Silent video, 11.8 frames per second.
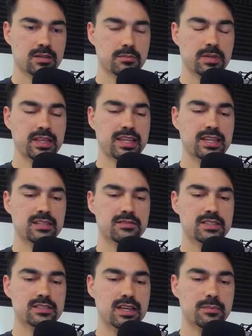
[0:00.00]
By the end of
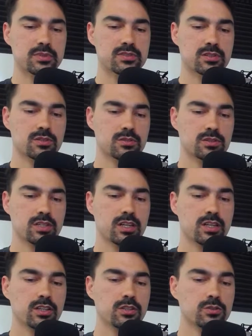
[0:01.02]
this episode,
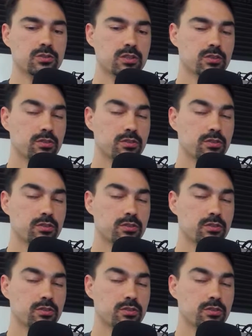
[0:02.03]
you'll know